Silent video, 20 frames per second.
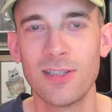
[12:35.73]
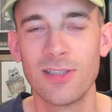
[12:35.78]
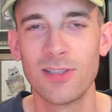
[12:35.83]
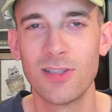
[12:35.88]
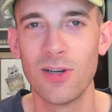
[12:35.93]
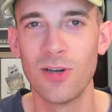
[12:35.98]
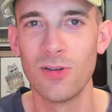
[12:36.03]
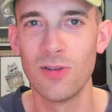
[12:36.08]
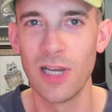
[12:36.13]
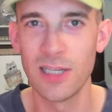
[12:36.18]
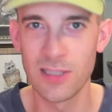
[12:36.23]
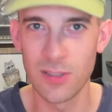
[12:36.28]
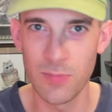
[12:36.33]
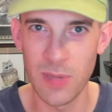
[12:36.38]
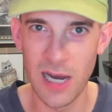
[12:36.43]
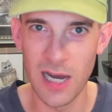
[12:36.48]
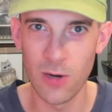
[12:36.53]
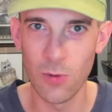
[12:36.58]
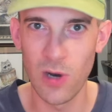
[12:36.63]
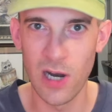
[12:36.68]
So, like the
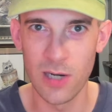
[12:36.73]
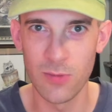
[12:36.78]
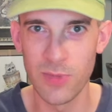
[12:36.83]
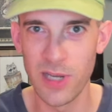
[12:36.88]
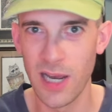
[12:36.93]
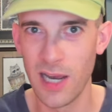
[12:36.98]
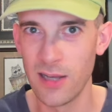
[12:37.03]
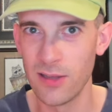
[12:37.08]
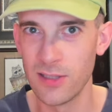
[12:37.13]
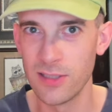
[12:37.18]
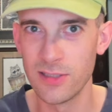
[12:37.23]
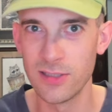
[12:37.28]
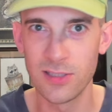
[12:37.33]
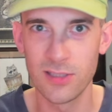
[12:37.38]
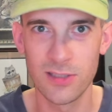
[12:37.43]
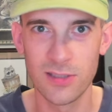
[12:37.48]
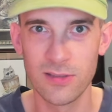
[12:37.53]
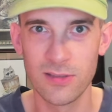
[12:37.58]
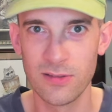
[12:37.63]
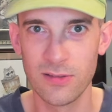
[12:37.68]
Potawatomi
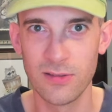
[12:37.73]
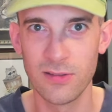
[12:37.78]
Islands,